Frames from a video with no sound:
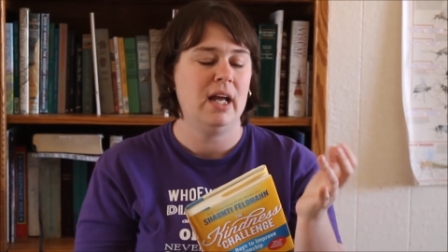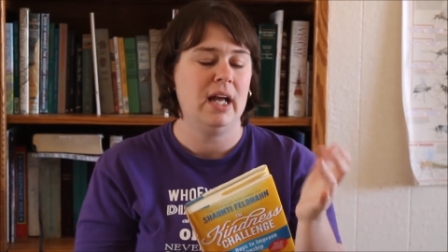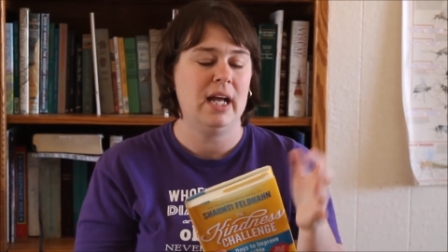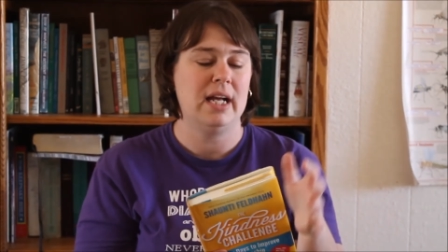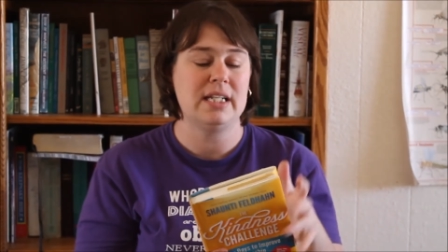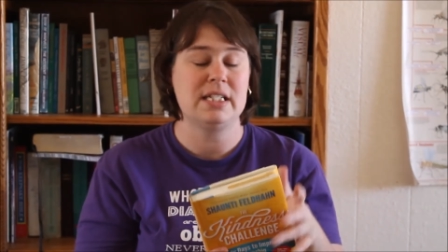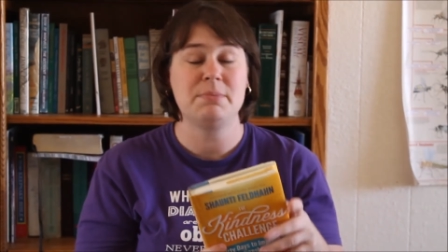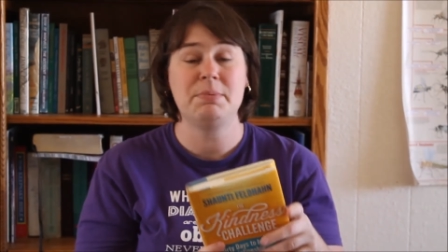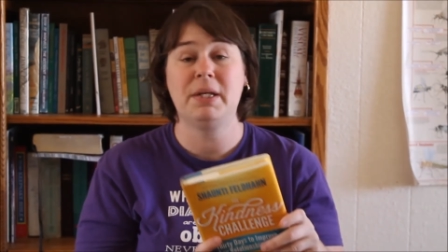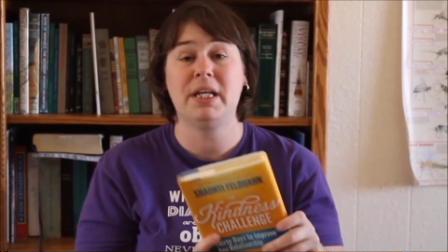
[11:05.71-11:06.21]

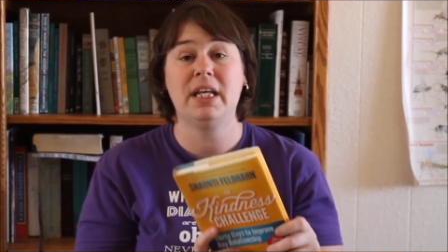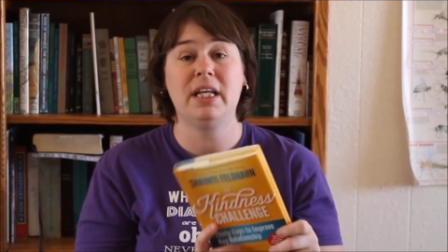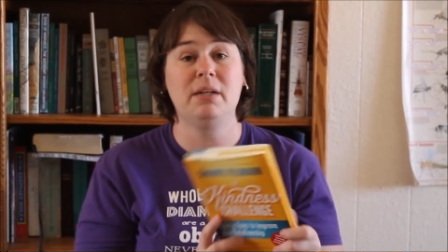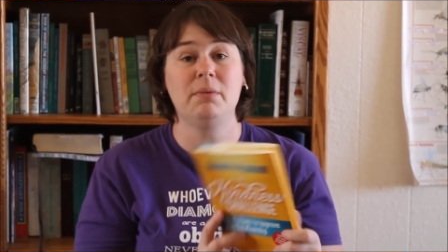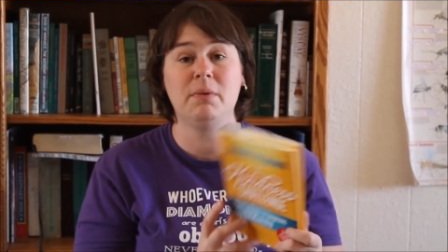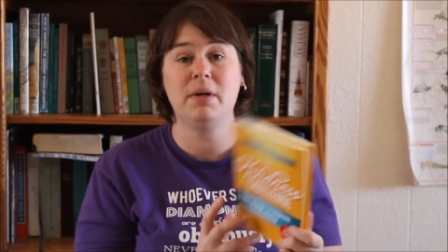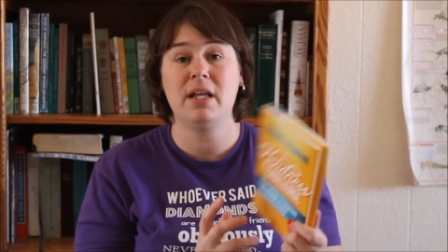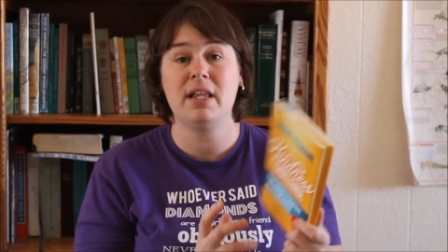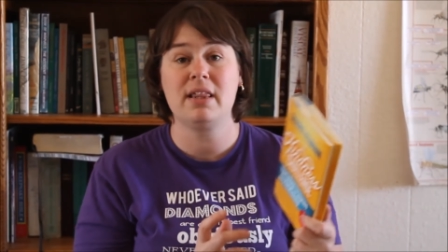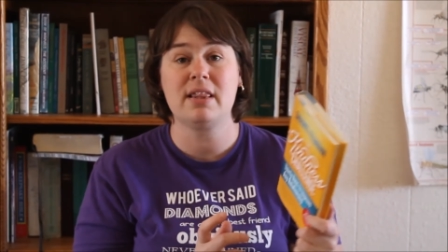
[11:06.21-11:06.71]
And to begin
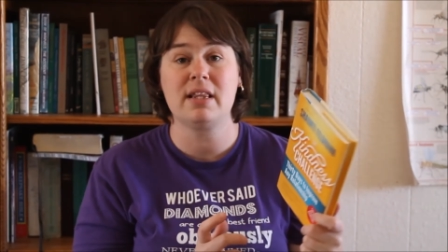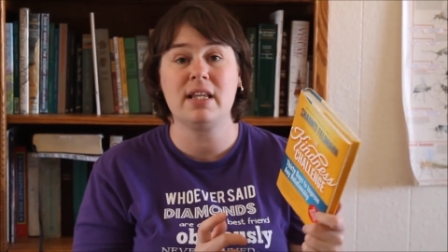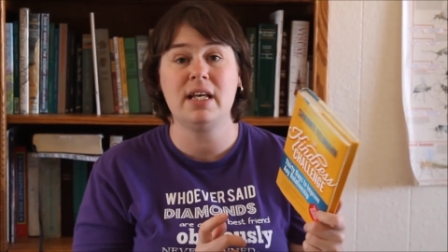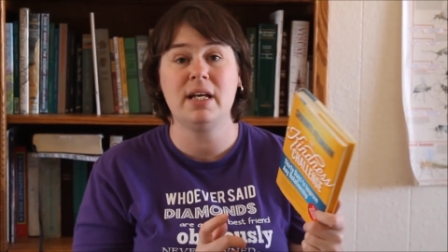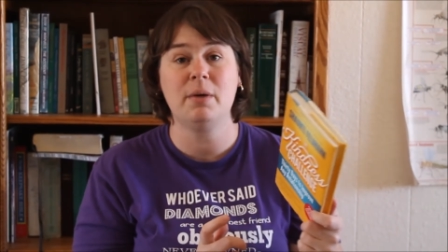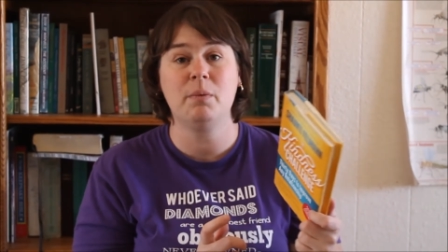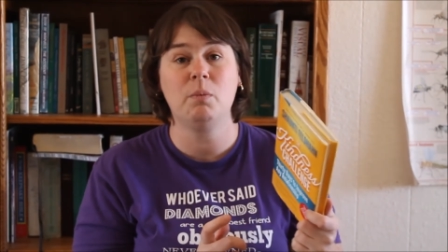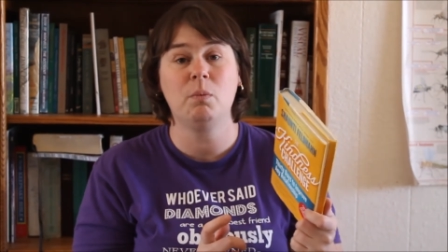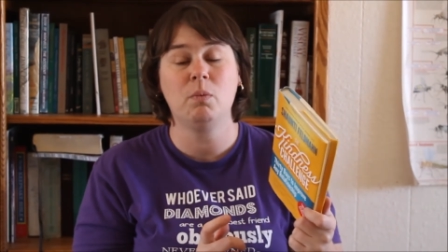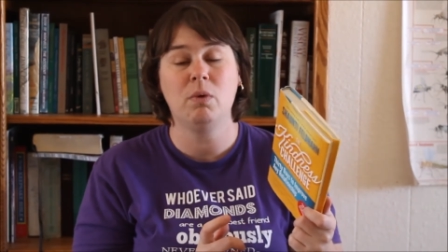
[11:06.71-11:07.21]
with,
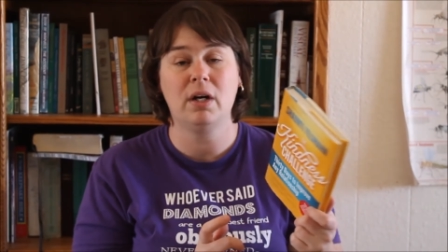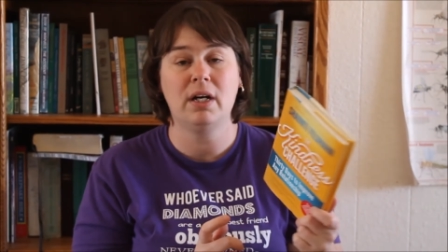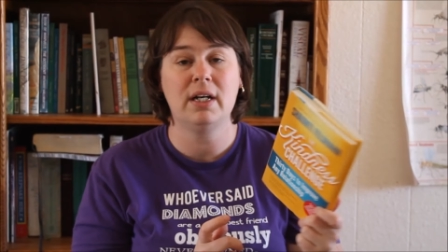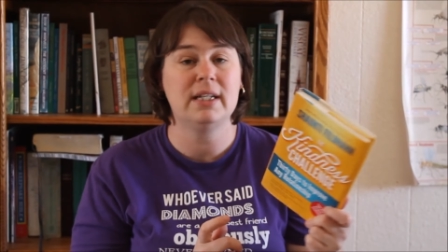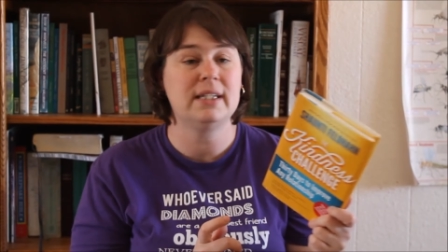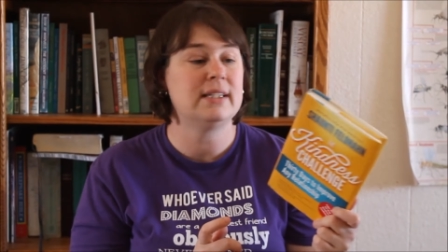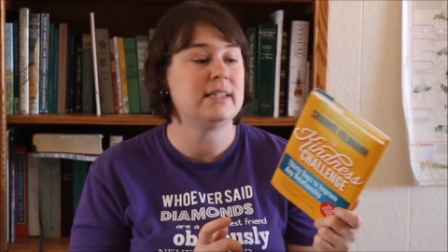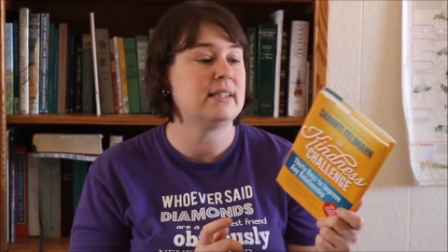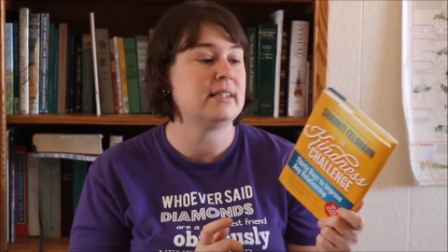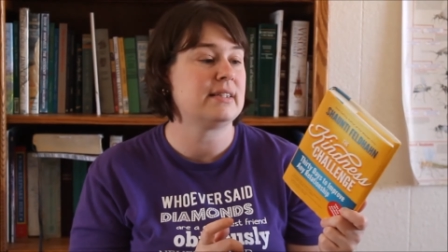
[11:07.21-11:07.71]
it
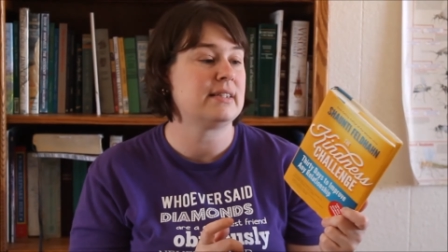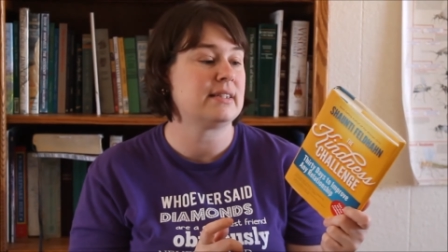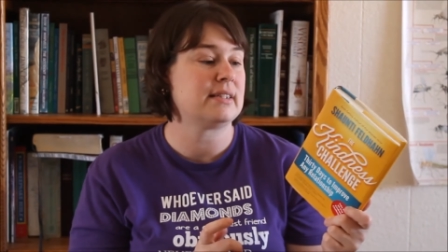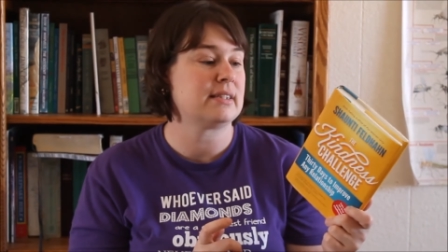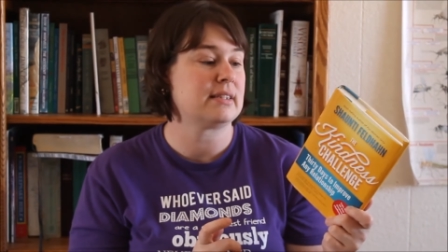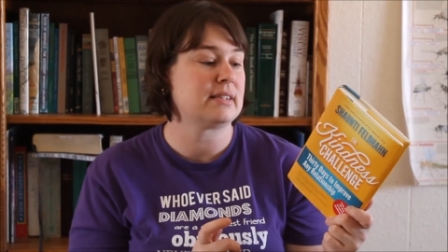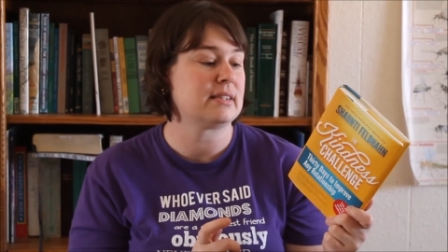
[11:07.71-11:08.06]
was